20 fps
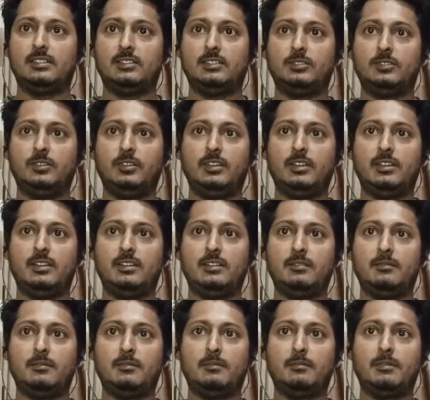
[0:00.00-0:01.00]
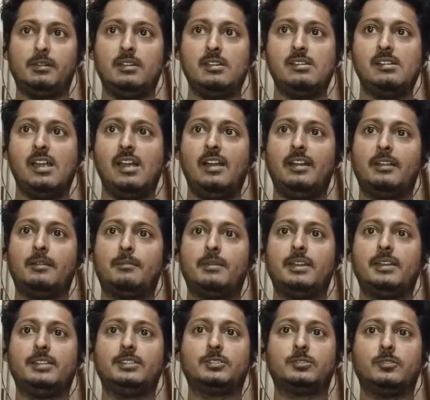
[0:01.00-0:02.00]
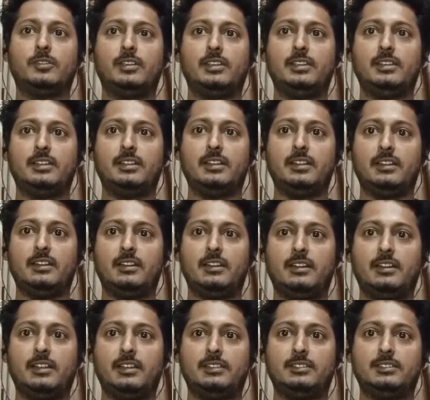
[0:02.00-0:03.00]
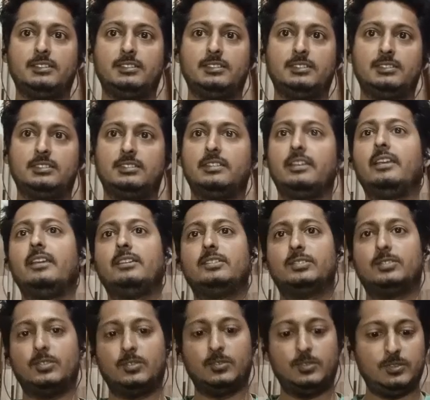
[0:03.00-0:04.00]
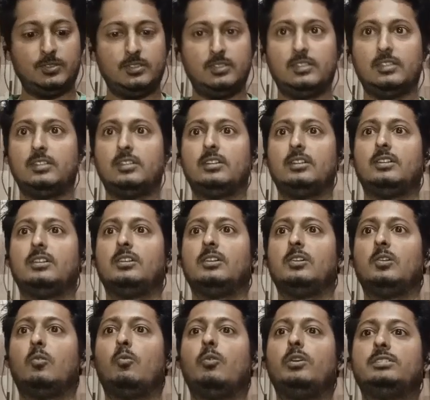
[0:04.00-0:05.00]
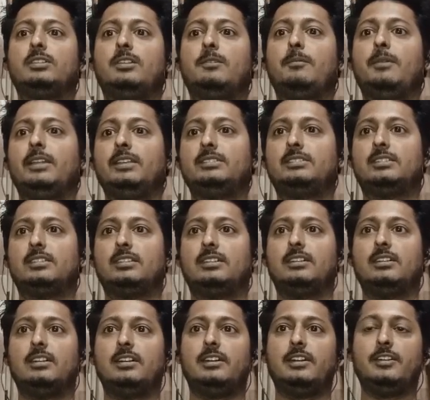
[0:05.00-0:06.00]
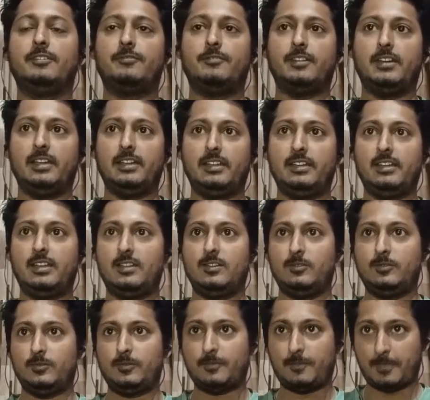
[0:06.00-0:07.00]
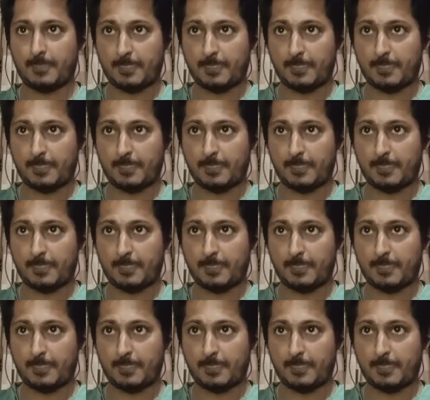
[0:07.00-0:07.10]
so he can later bring his king here and attacks this king. So Wesley plays d5. Now